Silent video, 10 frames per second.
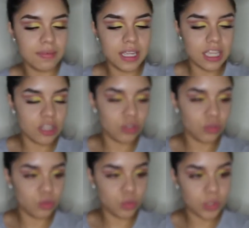be
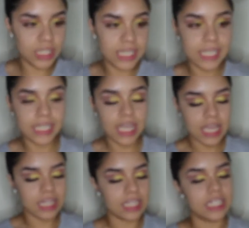using
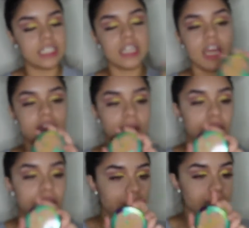the
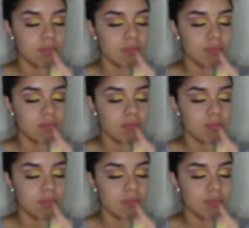Butter